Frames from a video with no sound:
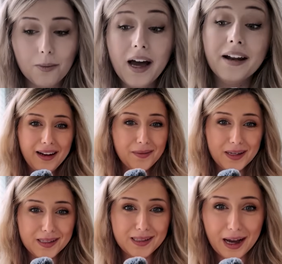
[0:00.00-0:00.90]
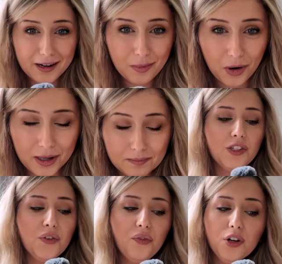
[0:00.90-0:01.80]
But anyways, not important.
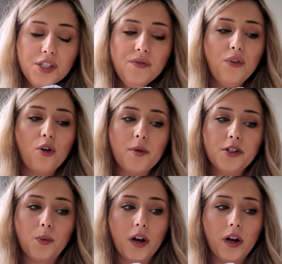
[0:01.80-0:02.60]
So first and foremost,